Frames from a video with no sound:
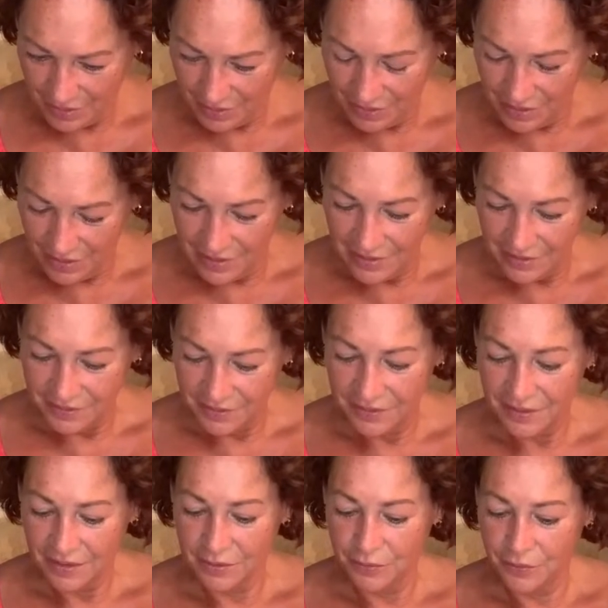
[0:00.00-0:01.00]
Lizzie
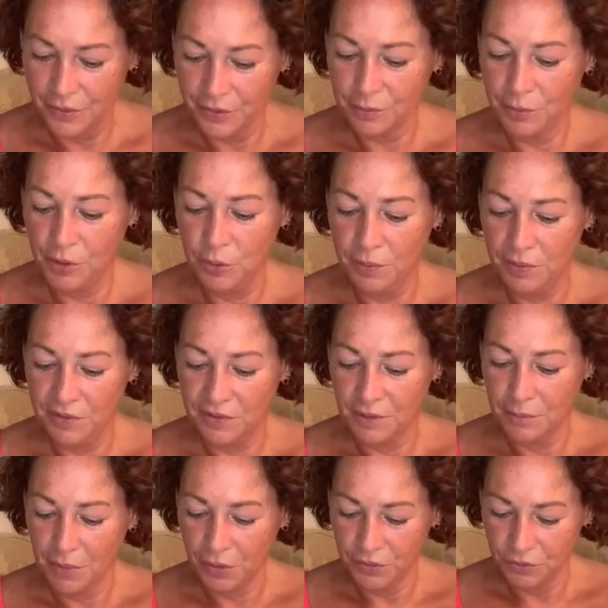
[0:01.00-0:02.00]
says, fox poop is the
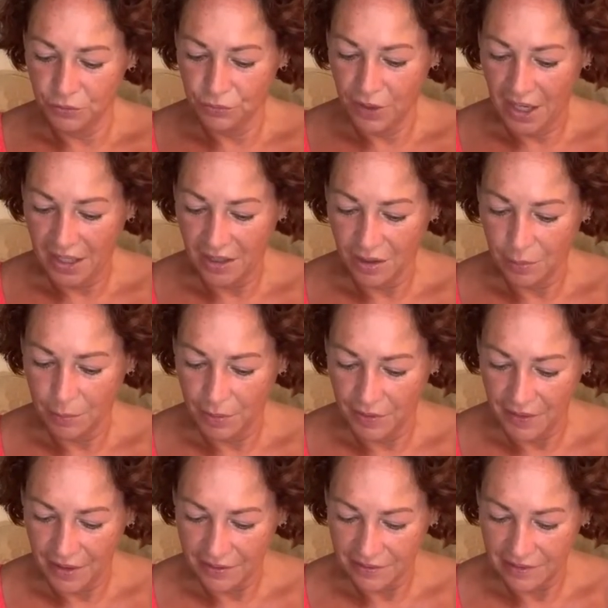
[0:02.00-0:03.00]
most rank, but
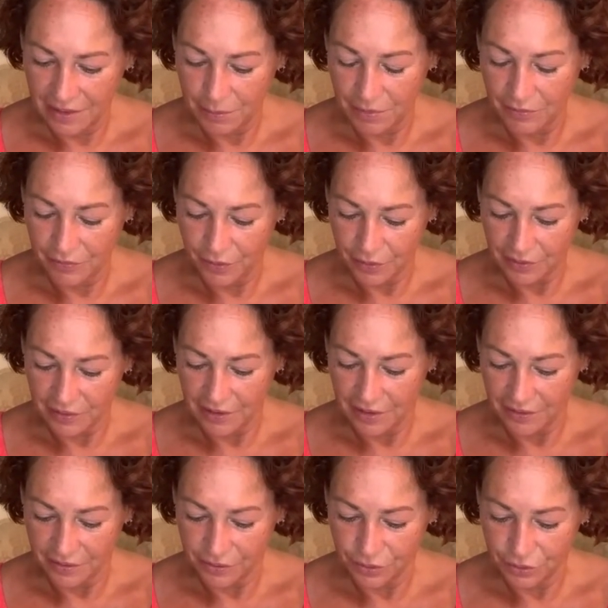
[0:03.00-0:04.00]
that sleeping foxlet
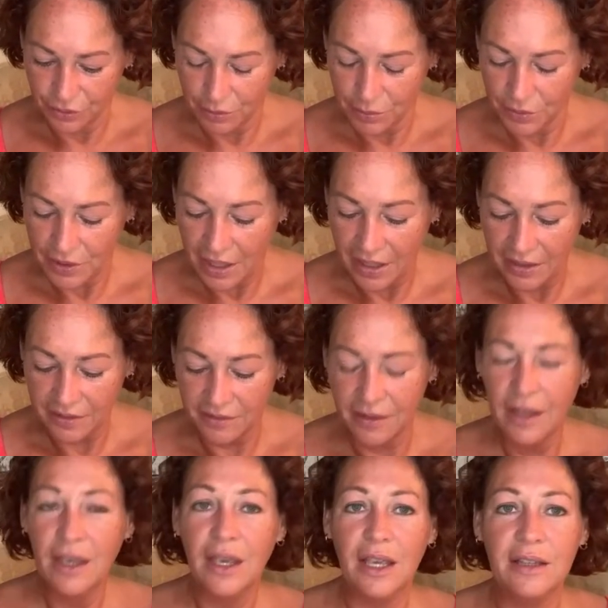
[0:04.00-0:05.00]
is adorable. Yeah,
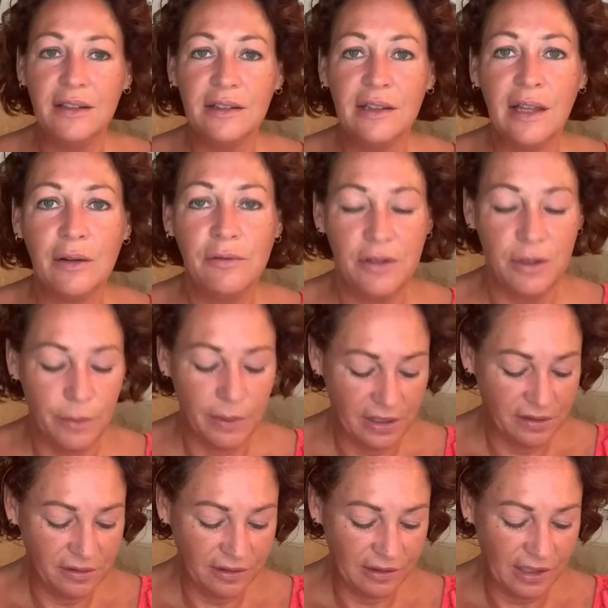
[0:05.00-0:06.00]
he's lovely when
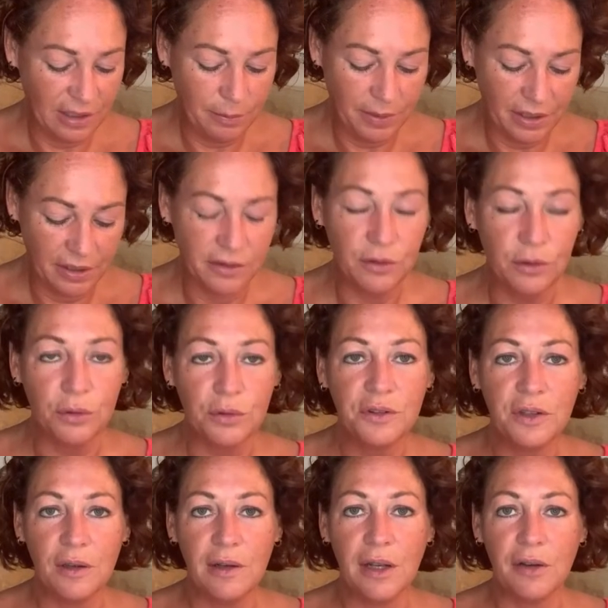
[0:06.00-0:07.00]
he's sleeping. He's not
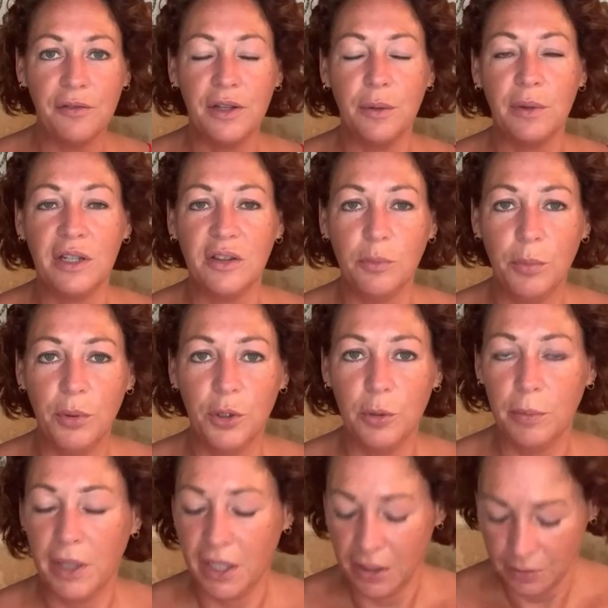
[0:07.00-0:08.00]
so lovely when he's
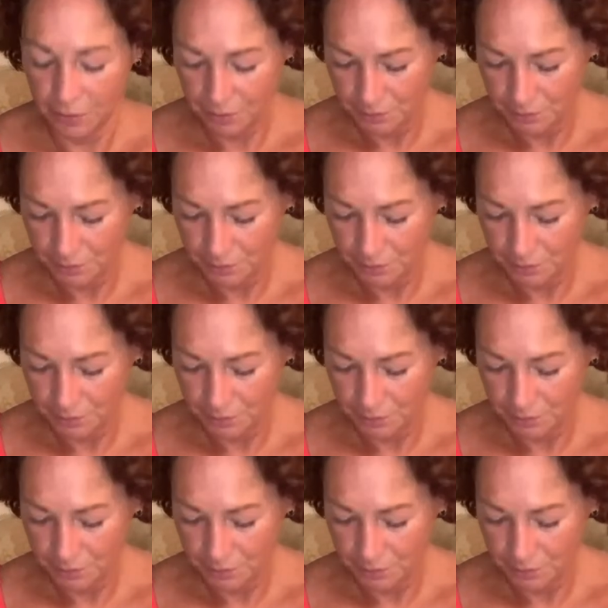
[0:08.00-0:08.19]
pooping.